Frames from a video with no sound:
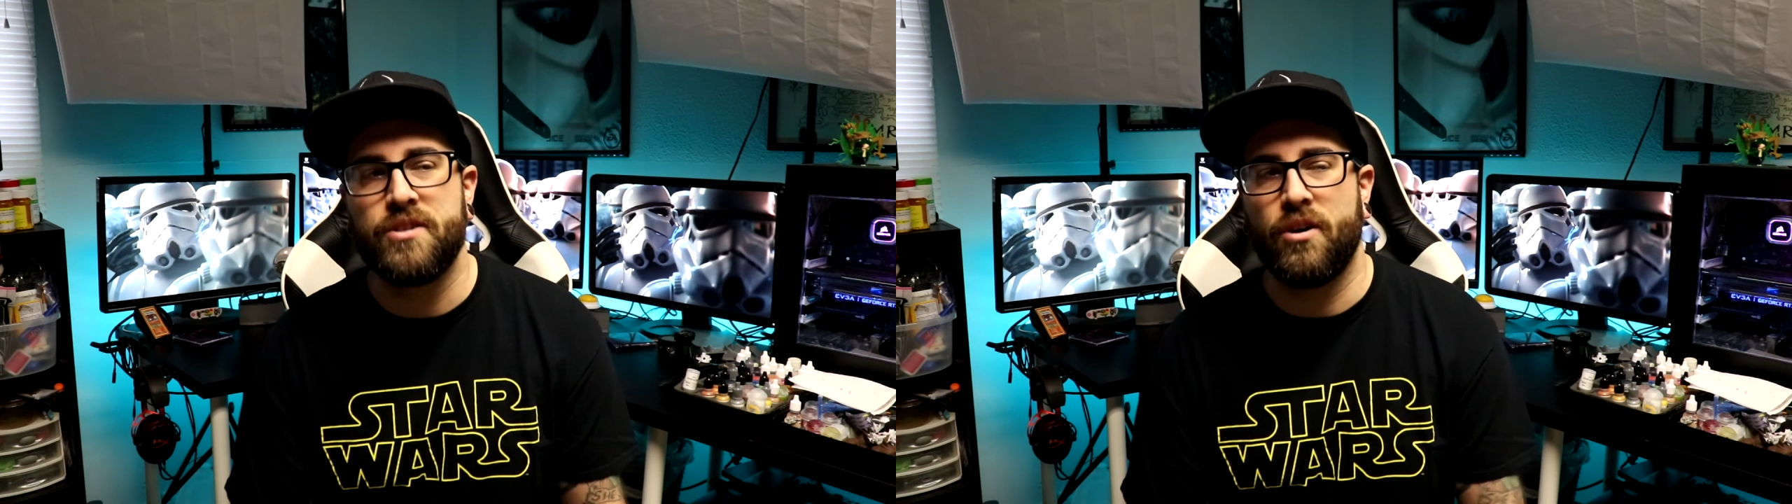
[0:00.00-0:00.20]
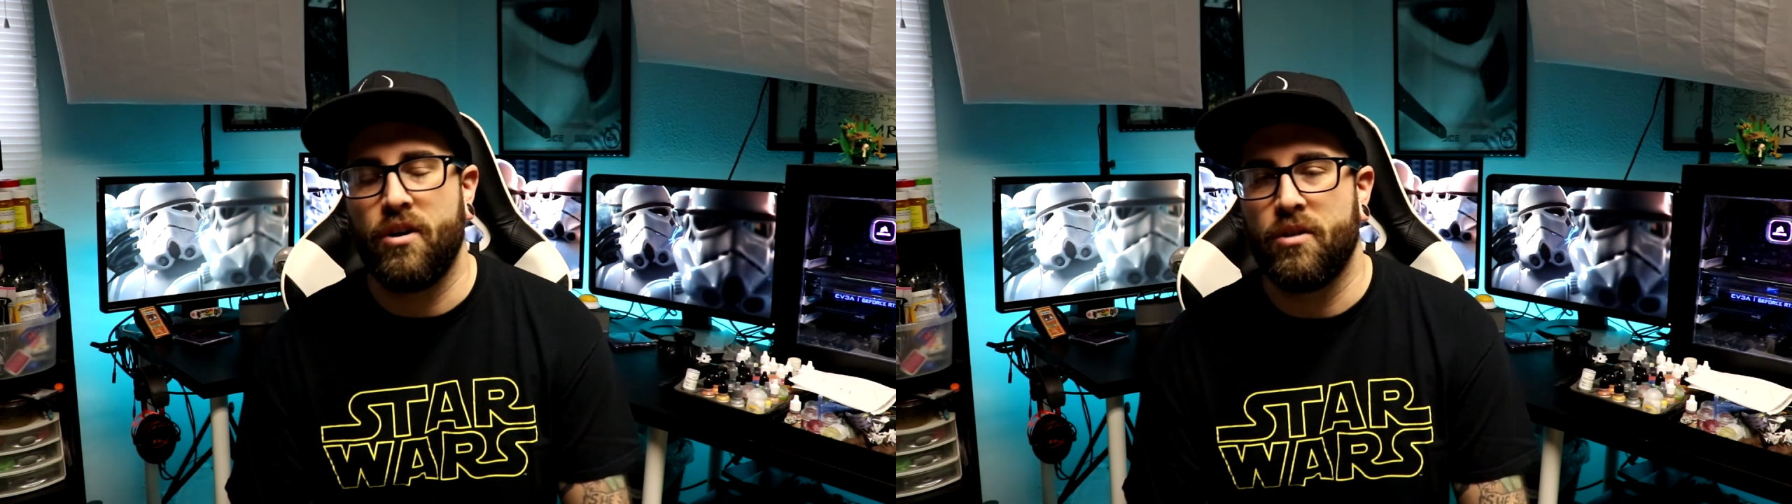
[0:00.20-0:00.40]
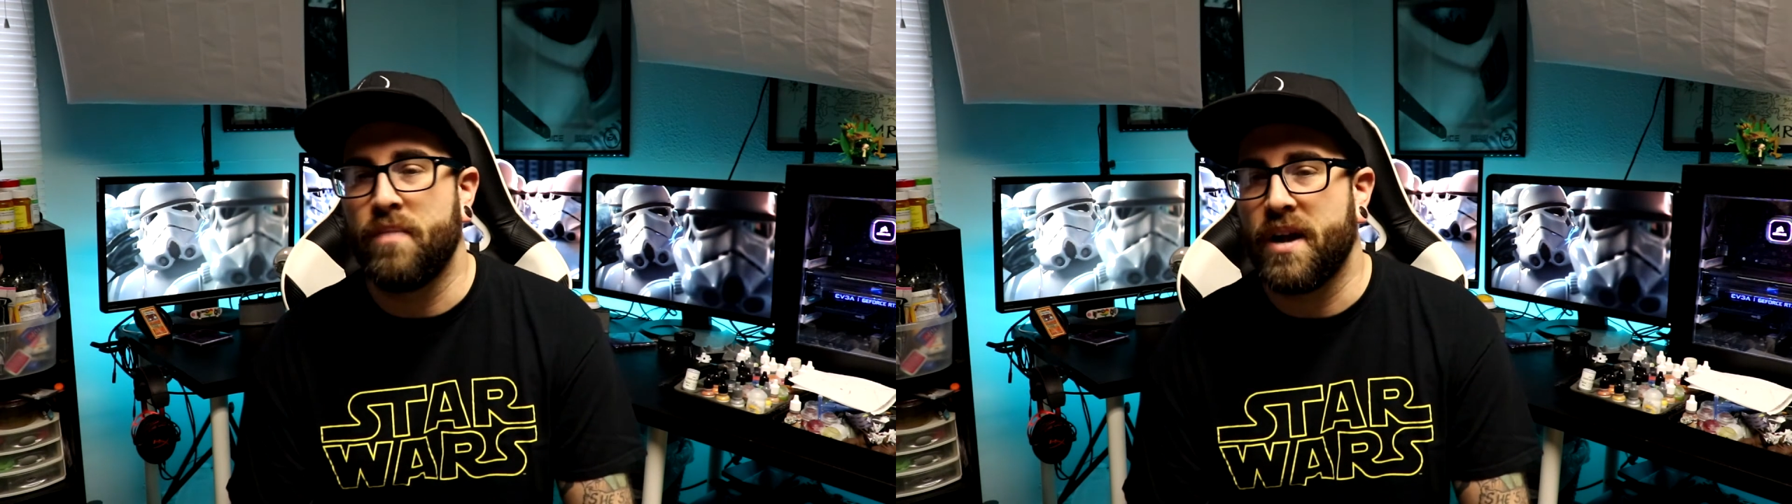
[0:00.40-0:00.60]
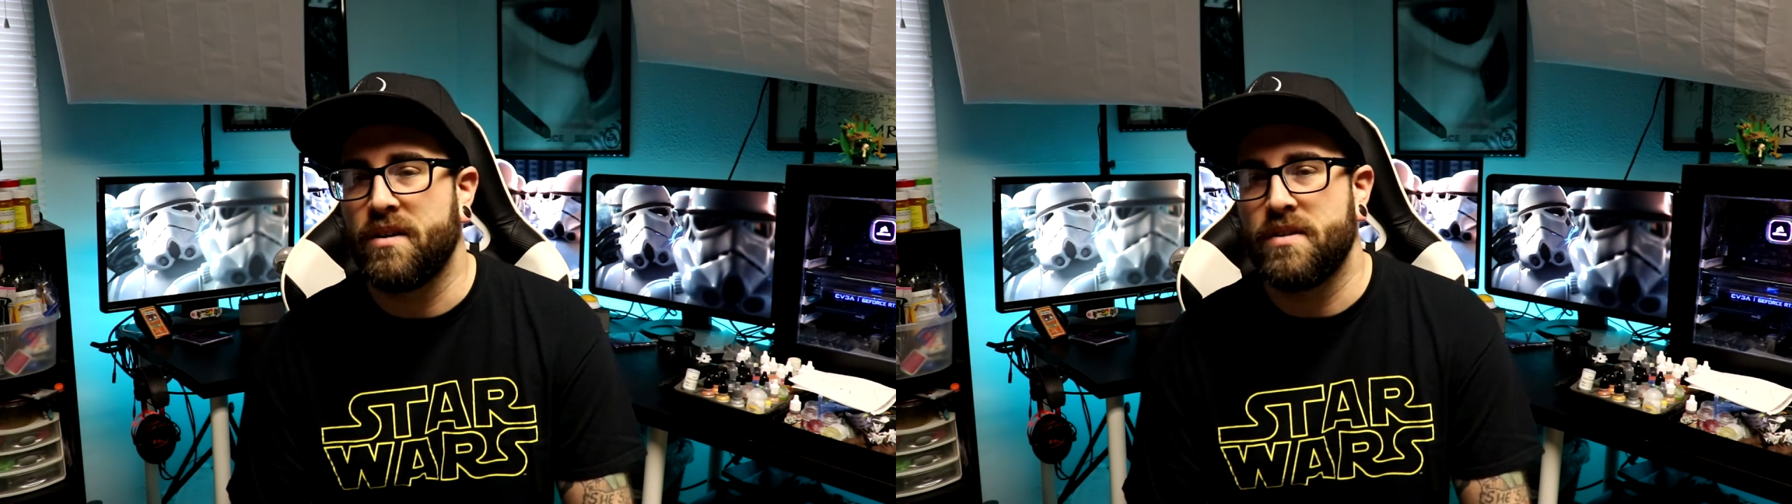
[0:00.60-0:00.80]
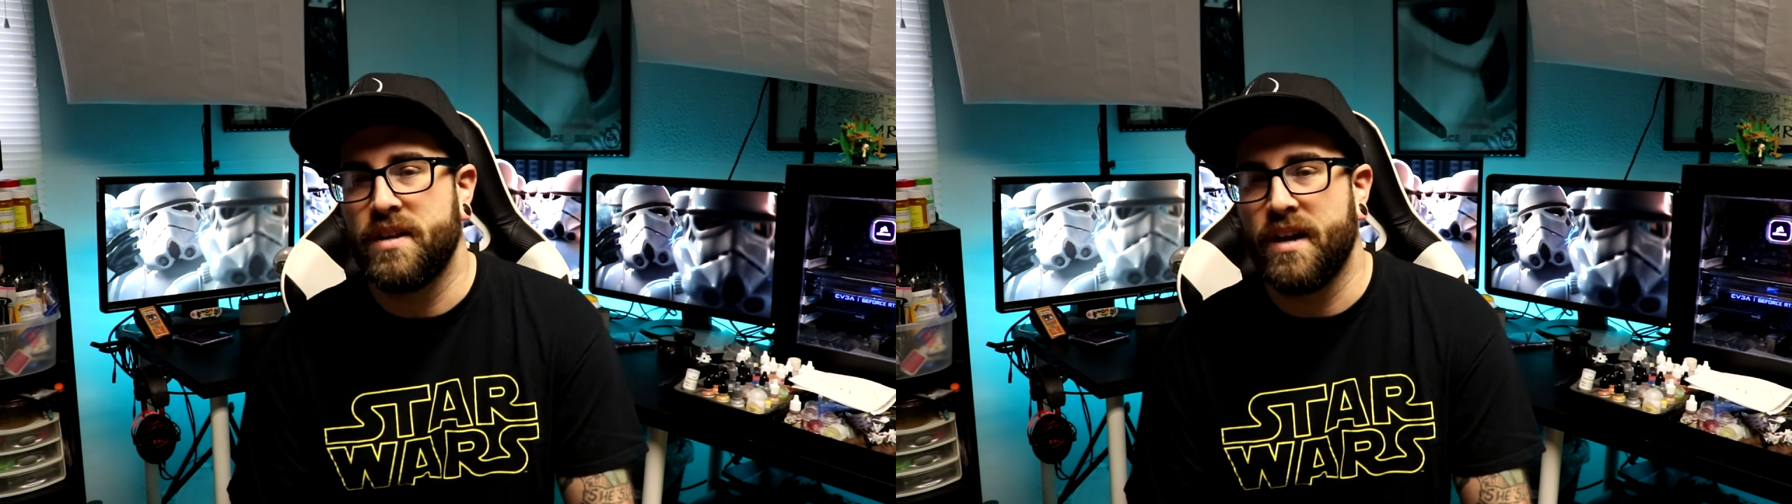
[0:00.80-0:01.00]
are
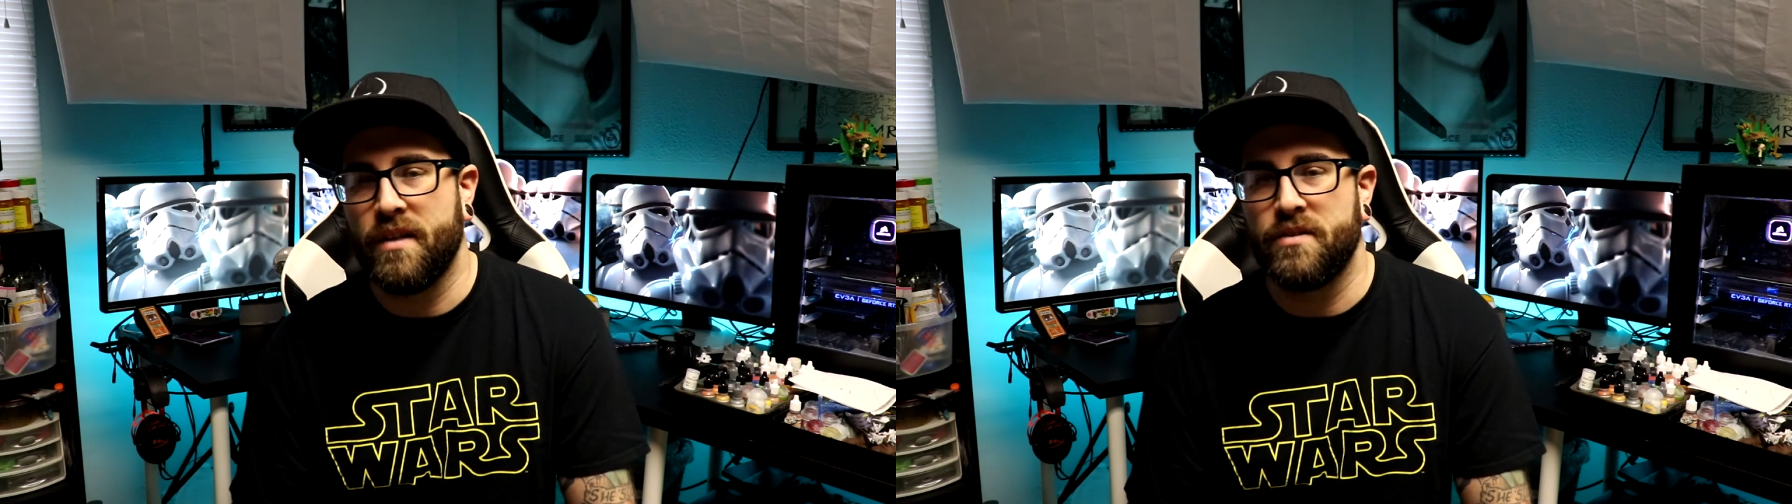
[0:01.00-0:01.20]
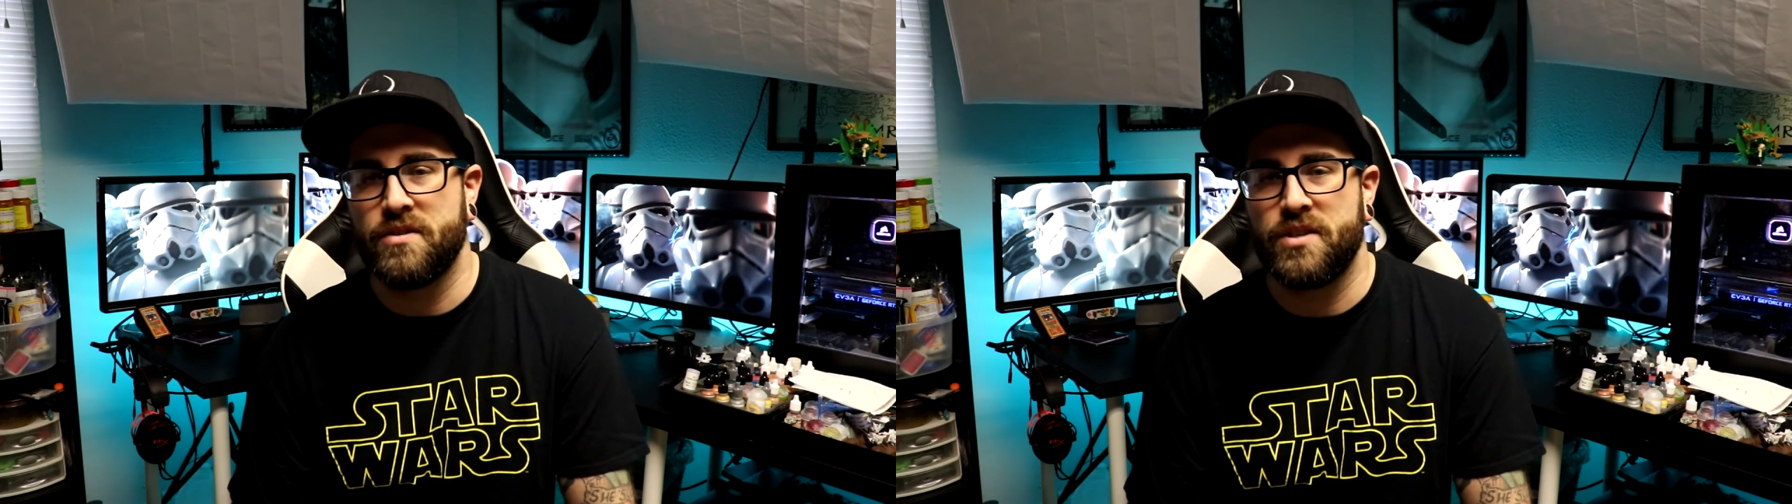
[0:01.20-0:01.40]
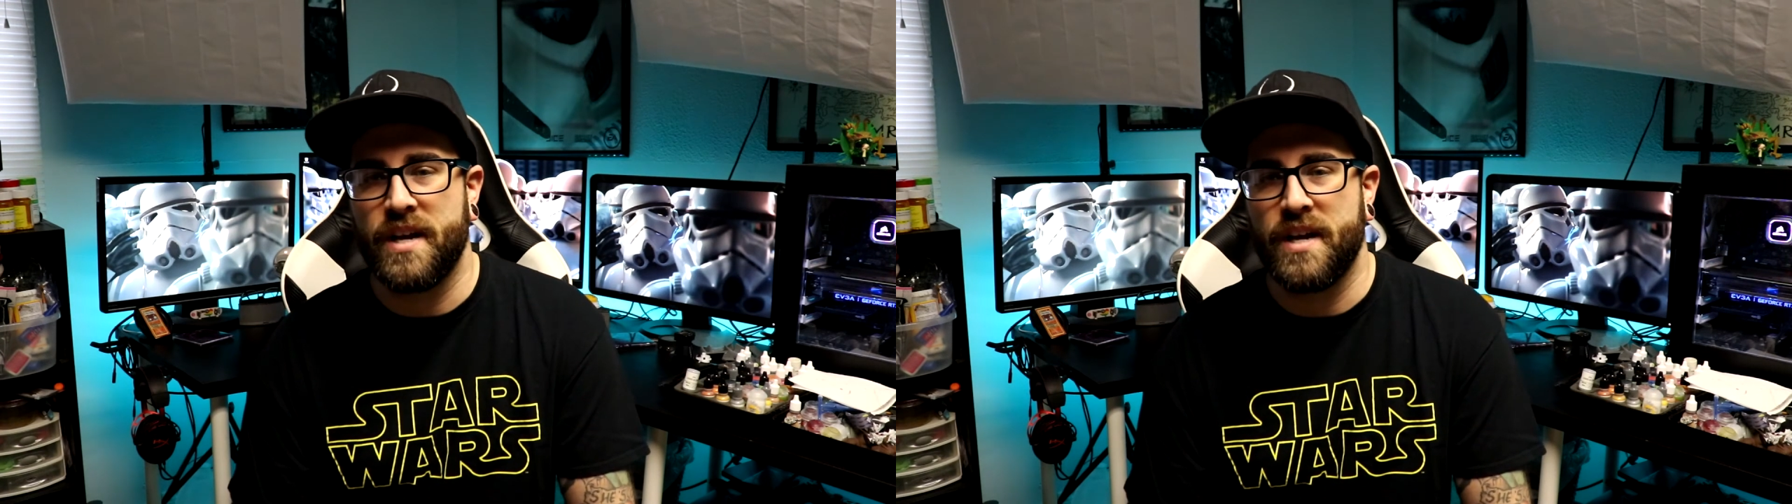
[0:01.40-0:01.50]
better than others,